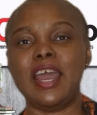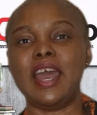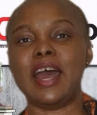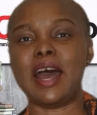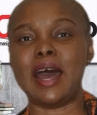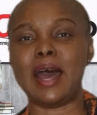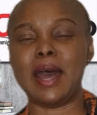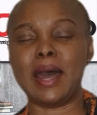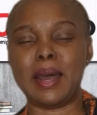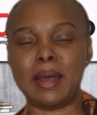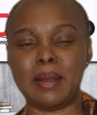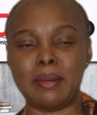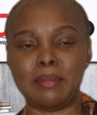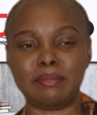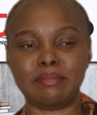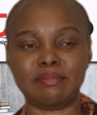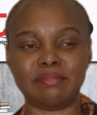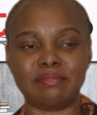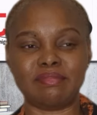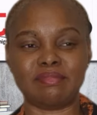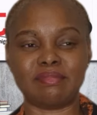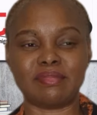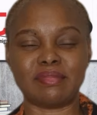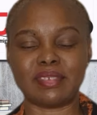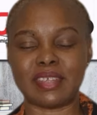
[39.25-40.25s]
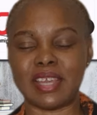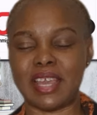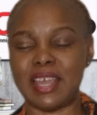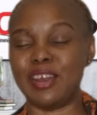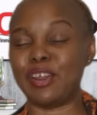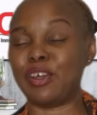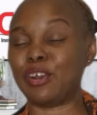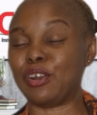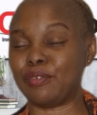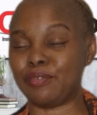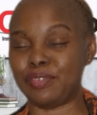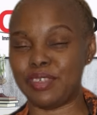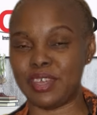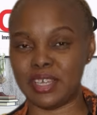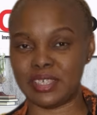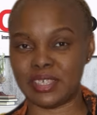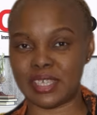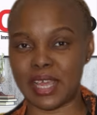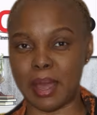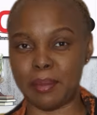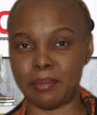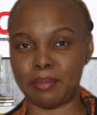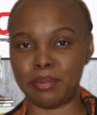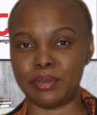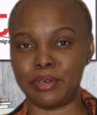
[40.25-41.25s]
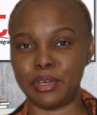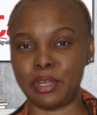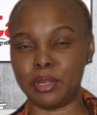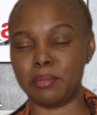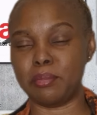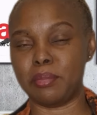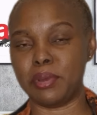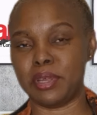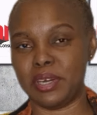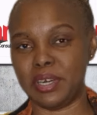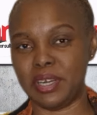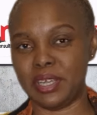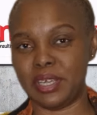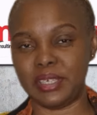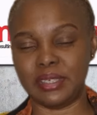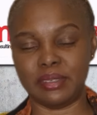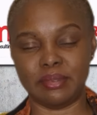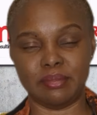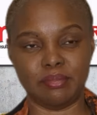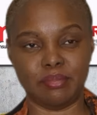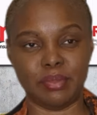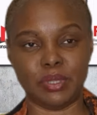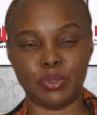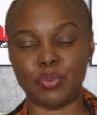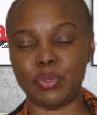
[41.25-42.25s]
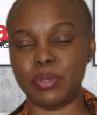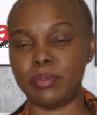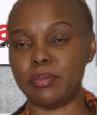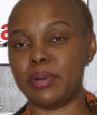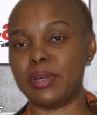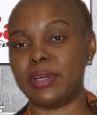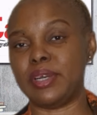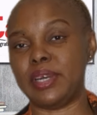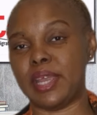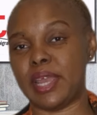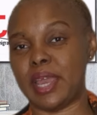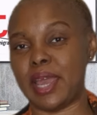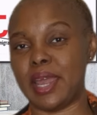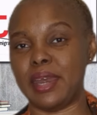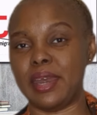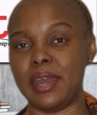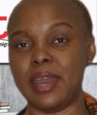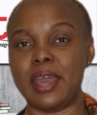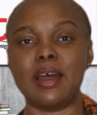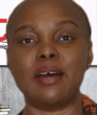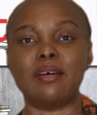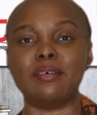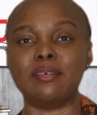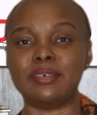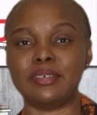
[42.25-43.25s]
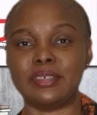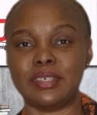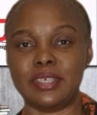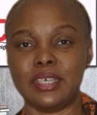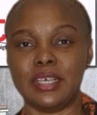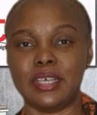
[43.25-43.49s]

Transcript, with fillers: um, a lot of things happened on Monday. Between Monday and now,